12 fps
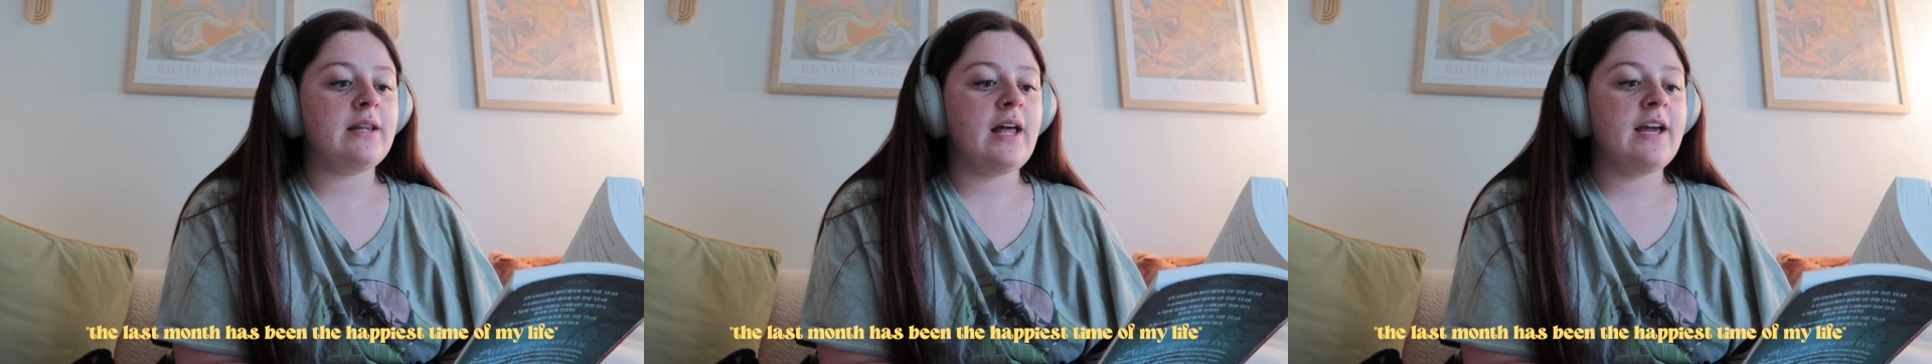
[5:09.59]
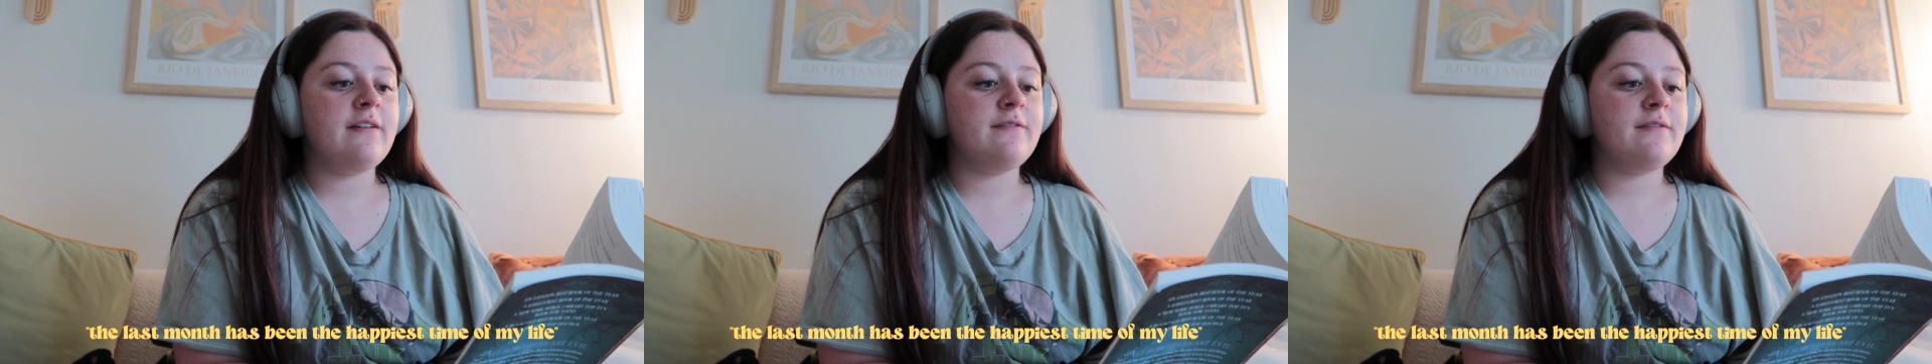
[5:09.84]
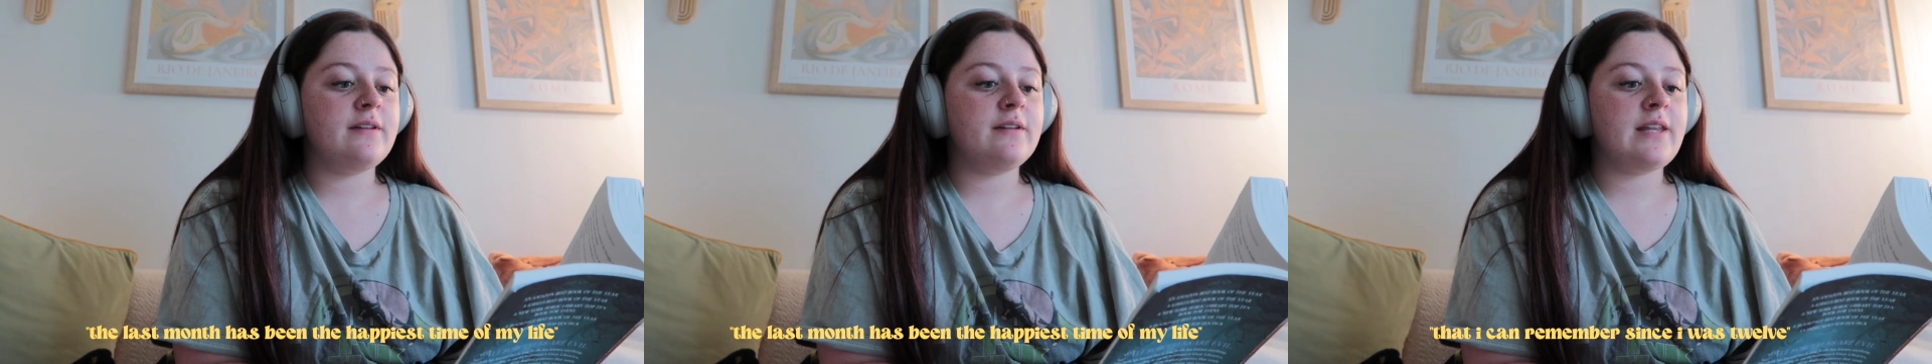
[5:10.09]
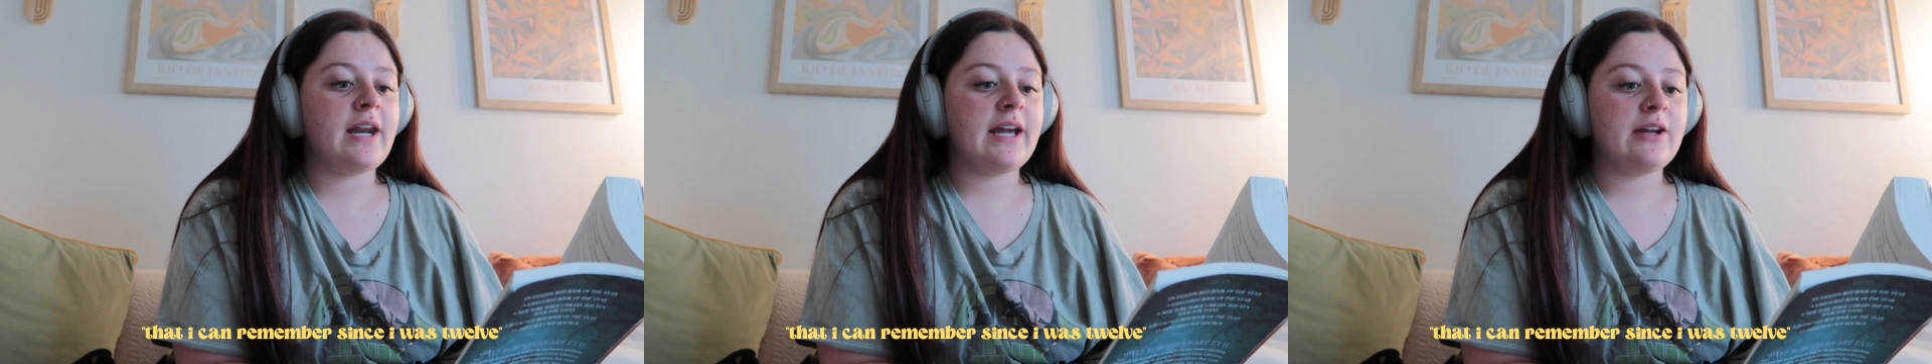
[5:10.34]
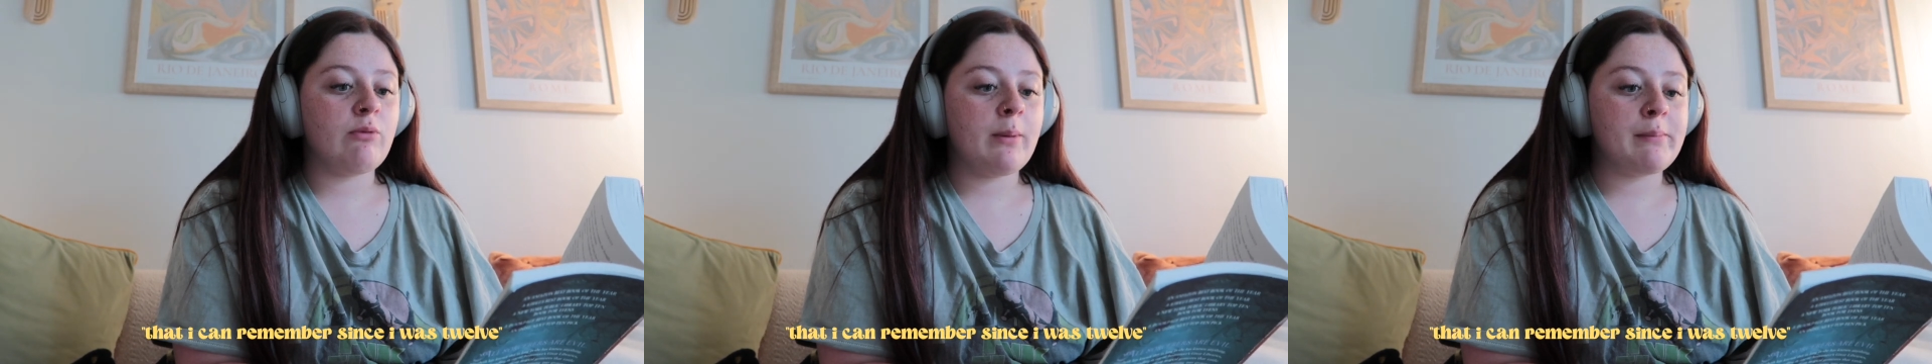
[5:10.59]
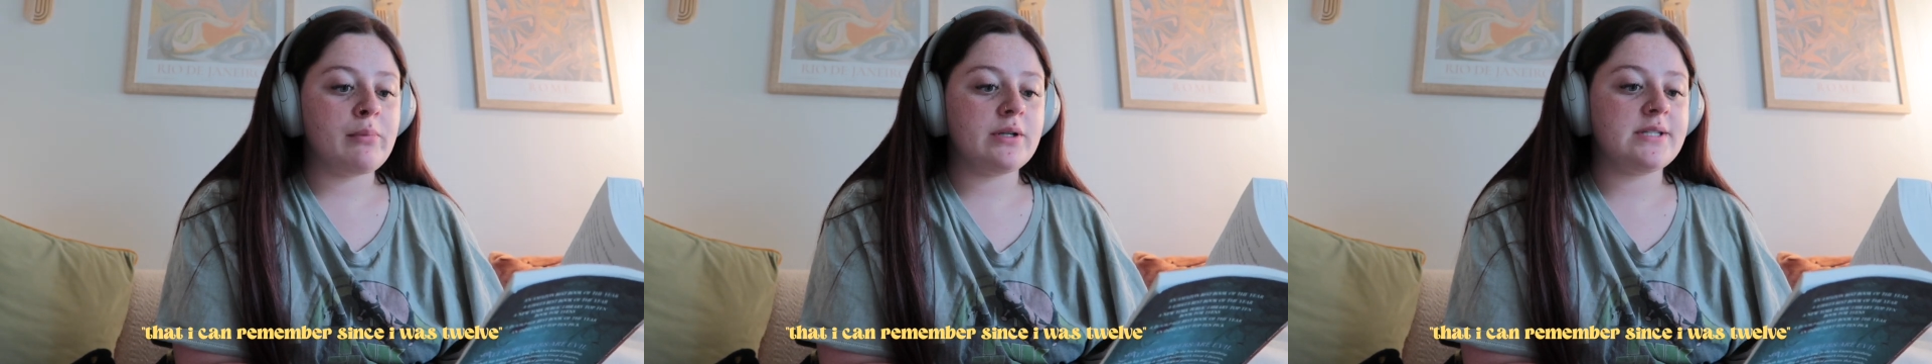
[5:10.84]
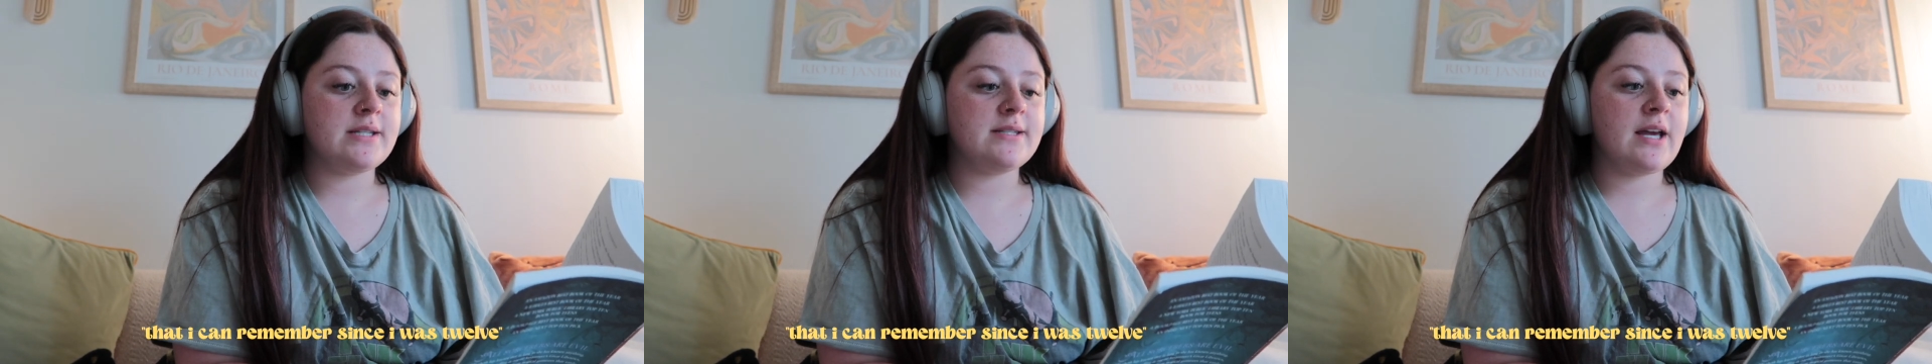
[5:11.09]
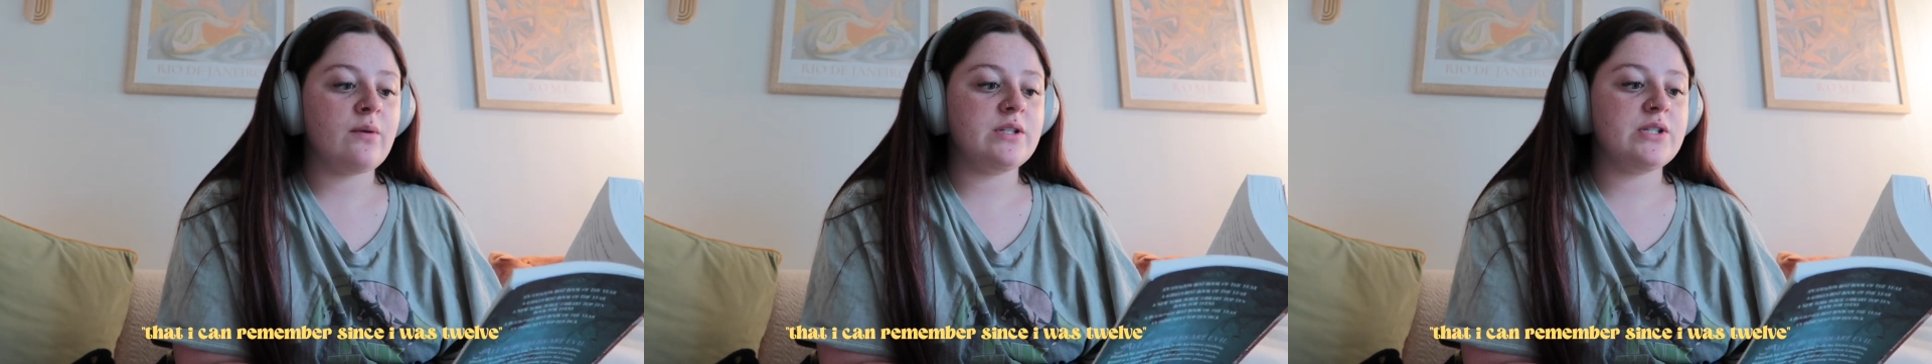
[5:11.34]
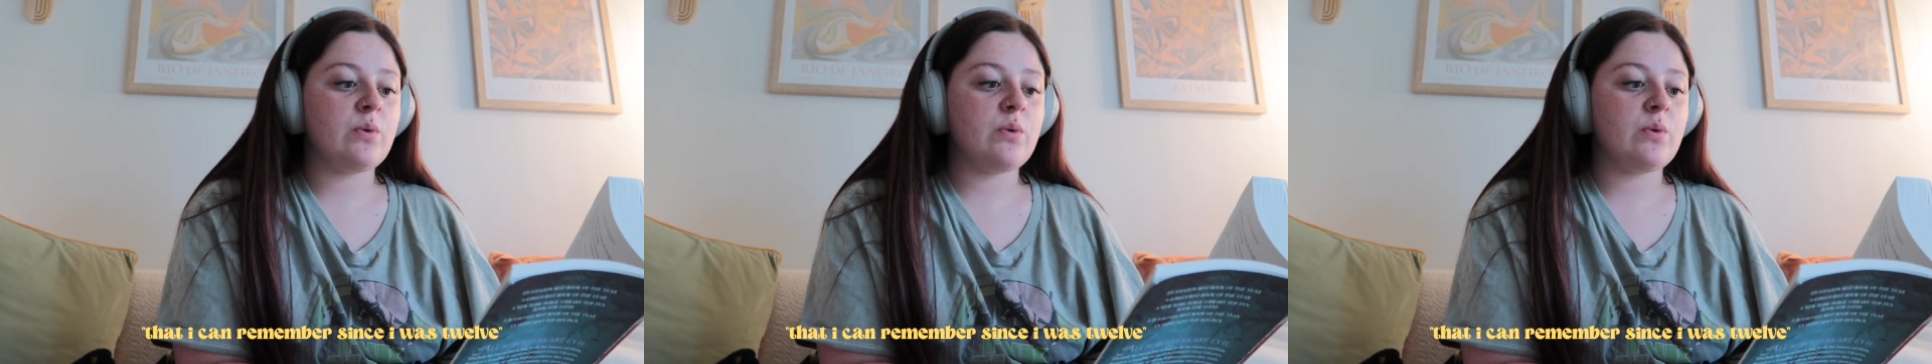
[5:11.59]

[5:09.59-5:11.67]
life that I can remember since I was